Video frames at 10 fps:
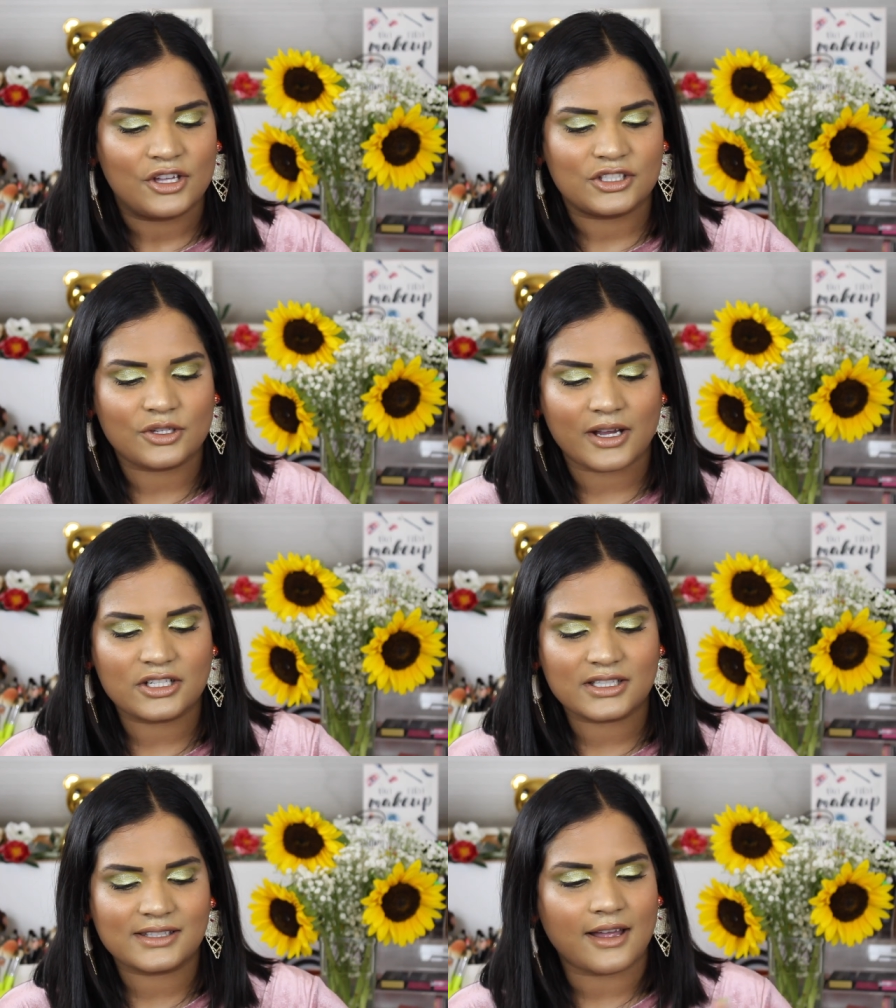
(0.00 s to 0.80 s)
So I
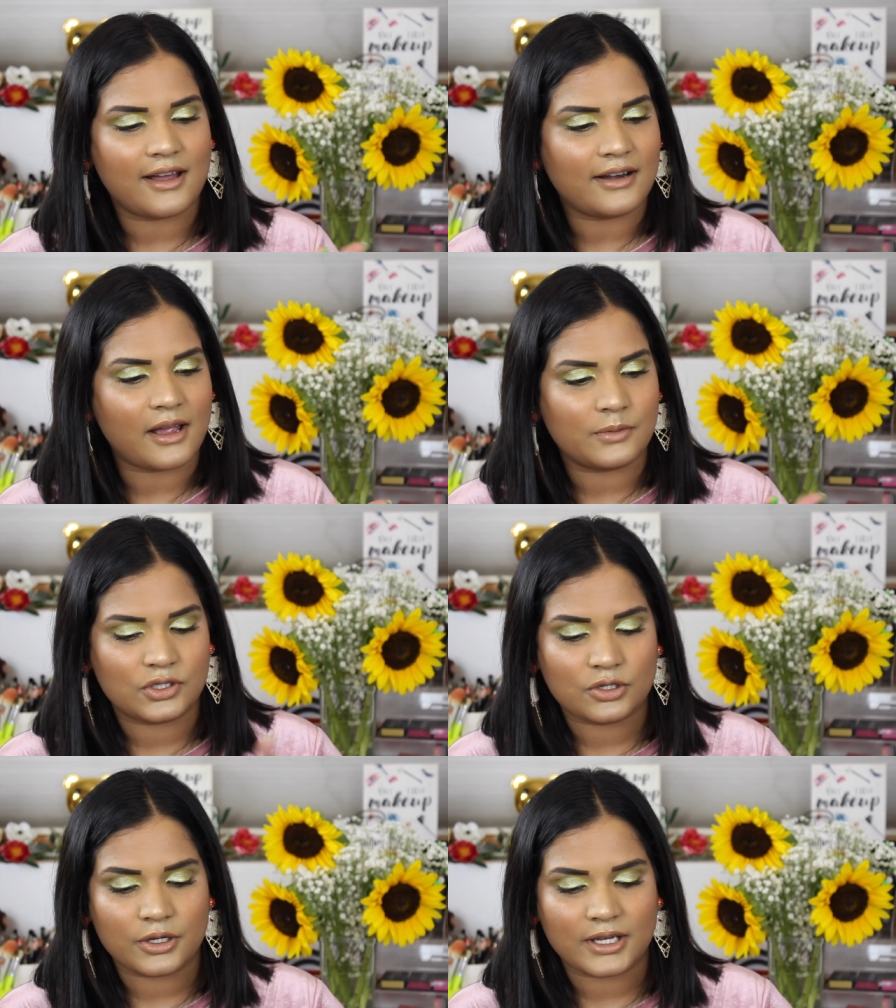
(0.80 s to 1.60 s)
just thought I
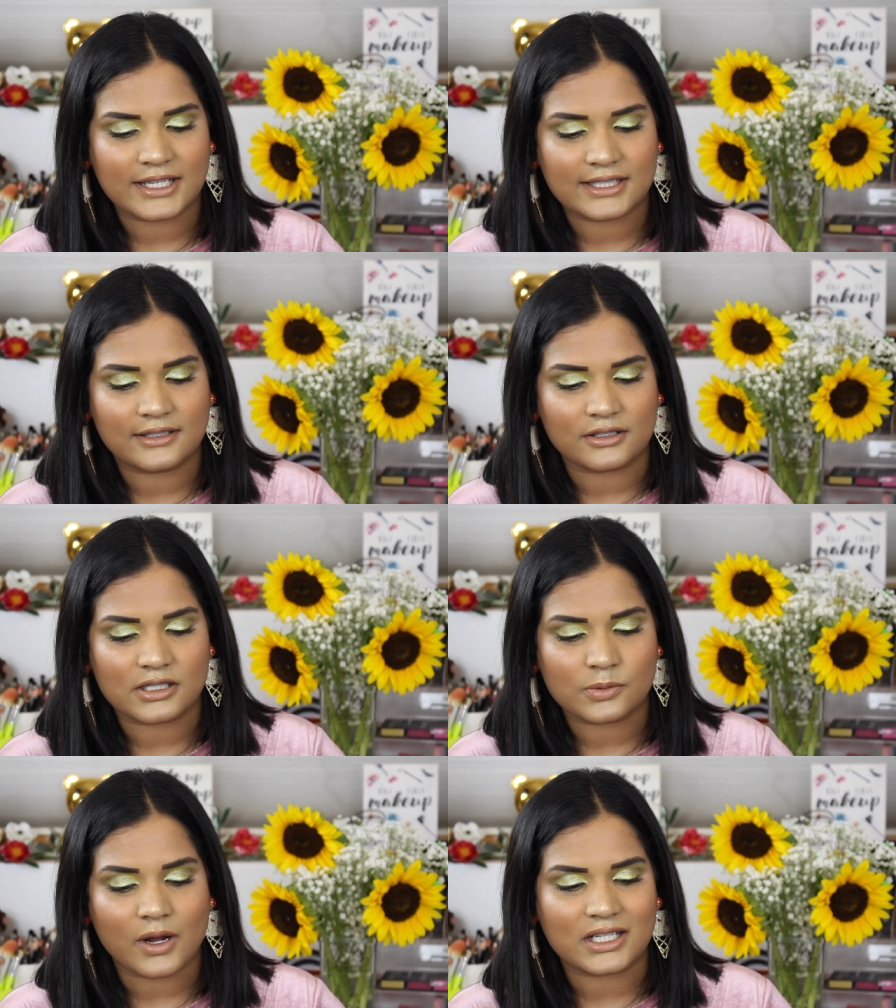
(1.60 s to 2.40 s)
would show you guys a little
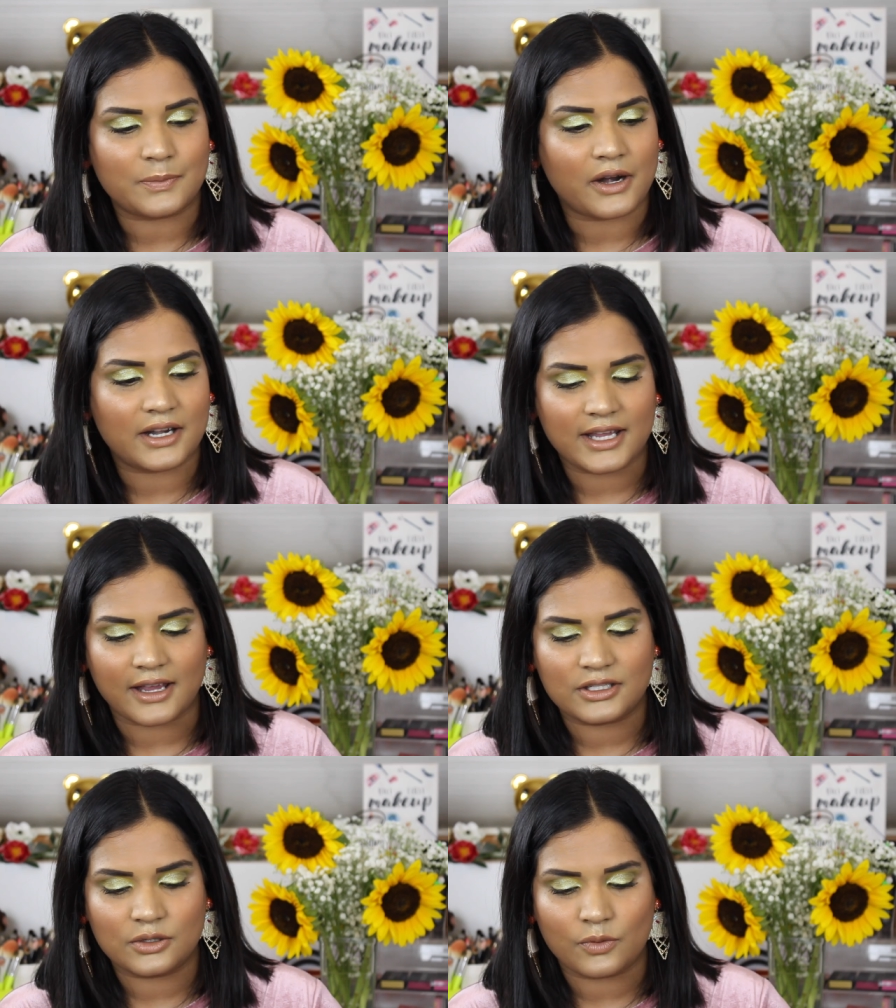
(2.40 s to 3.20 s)
swatch party.
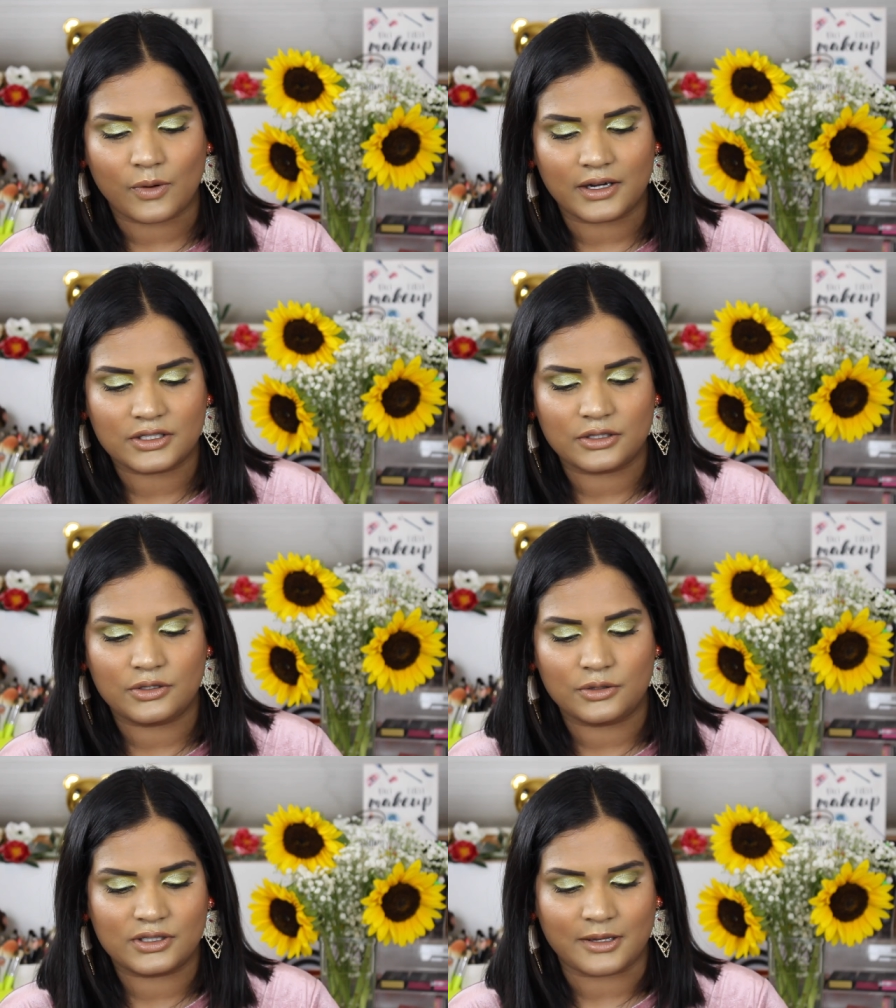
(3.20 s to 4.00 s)
I do want to
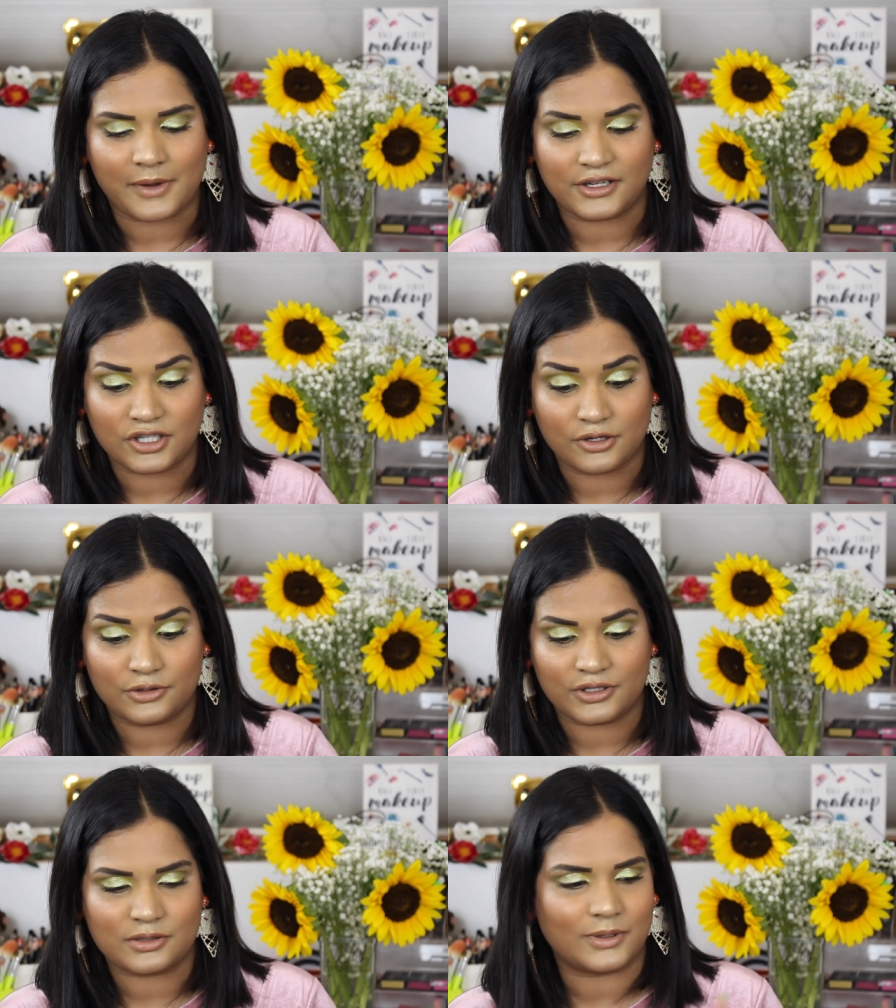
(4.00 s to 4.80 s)
do some eyeshadow
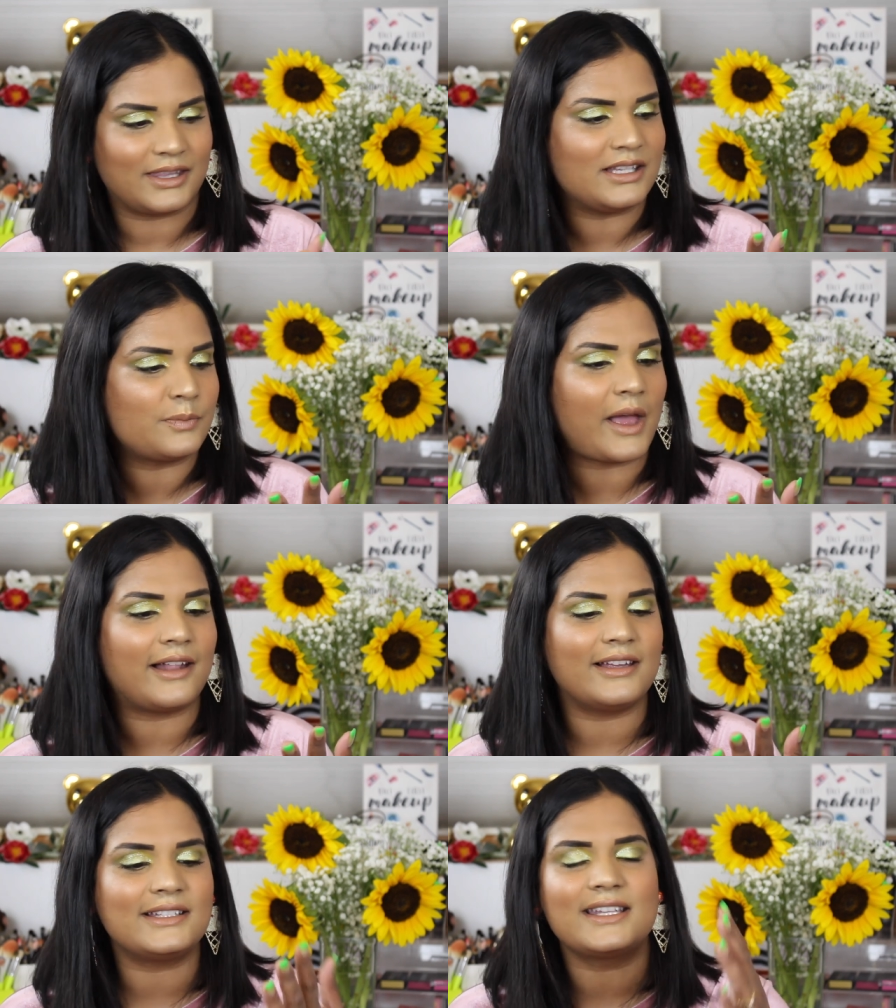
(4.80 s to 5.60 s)
looks with these
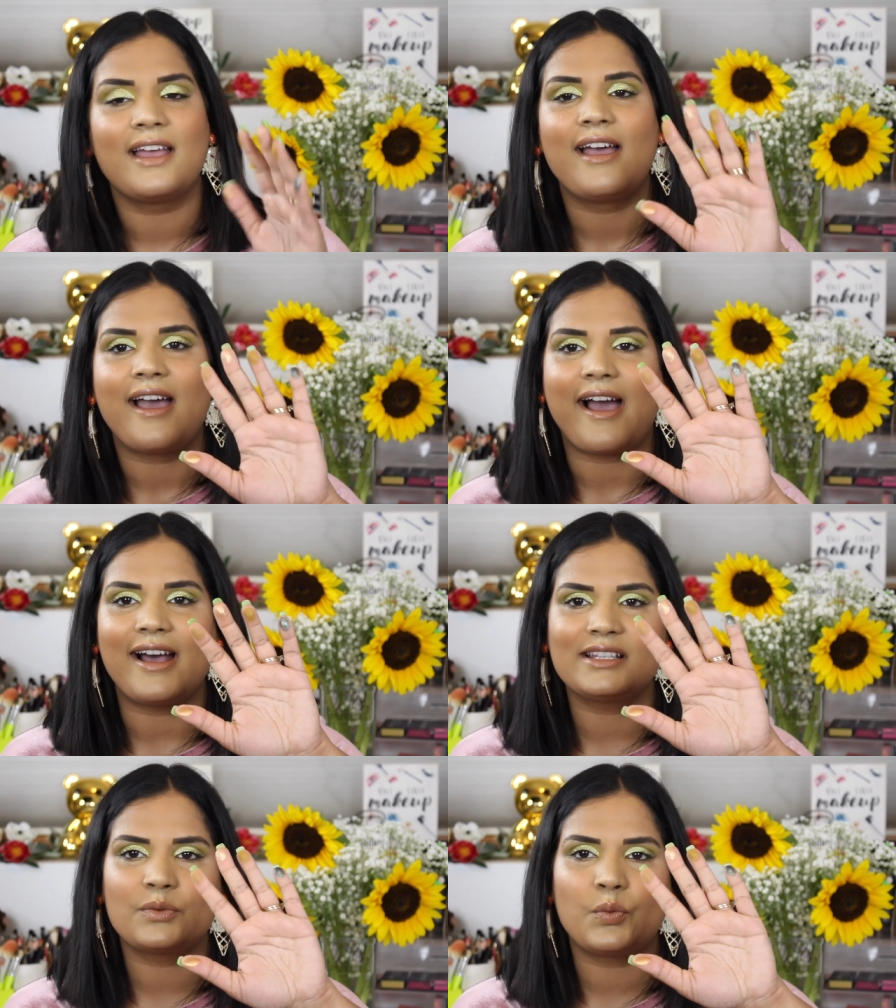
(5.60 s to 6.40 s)
palettes
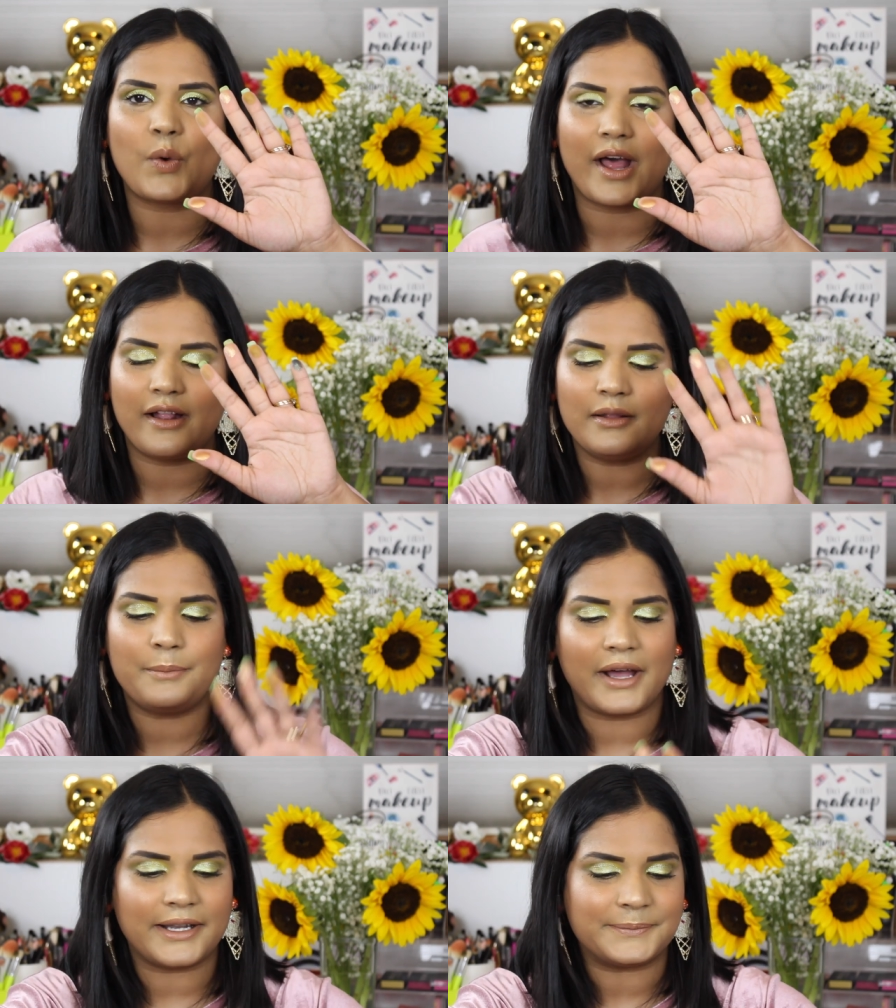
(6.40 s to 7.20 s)
as well,
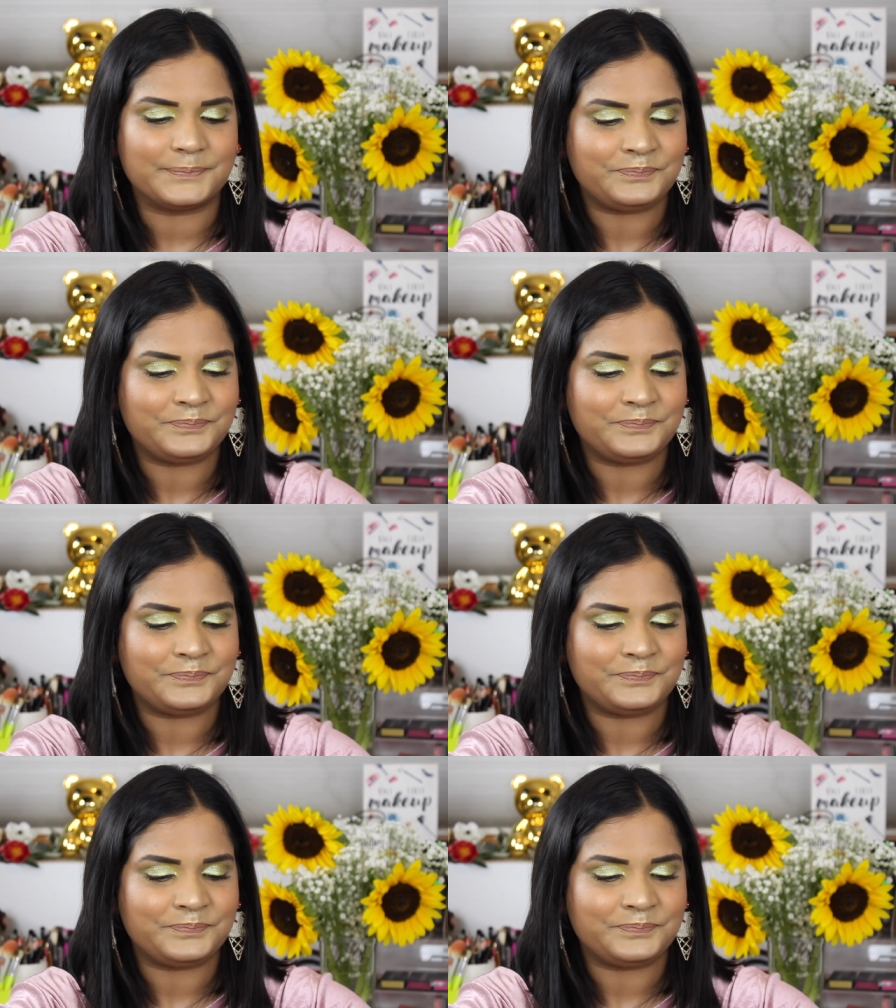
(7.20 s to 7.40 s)
but